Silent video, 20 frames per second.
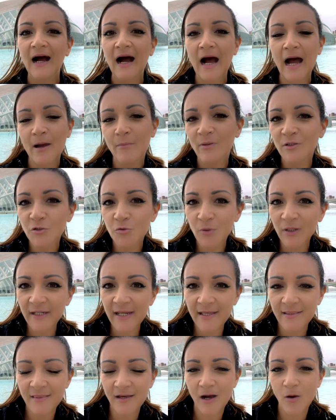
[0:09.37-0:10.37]
I'm
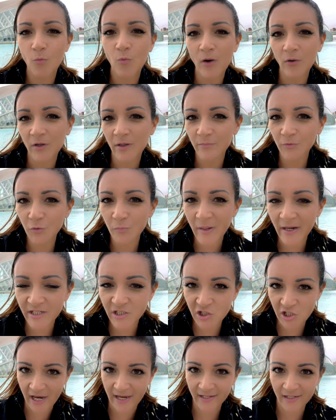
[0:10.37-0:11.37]
Antoinetta, welcome to my
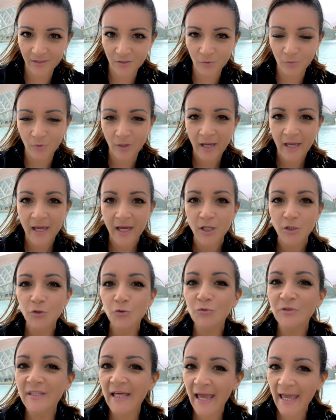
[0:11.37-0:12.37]
channel.
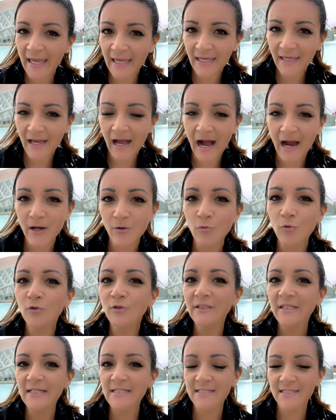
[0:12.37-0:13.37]
Today, I will
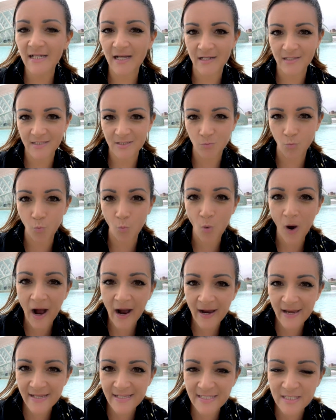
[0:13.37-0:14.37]
discuss
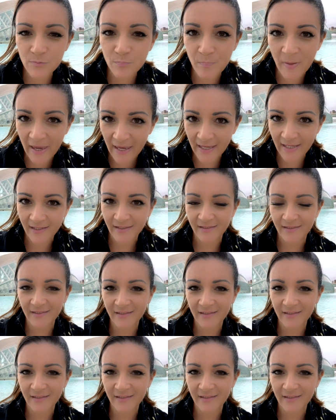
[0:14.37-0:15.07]
why Spain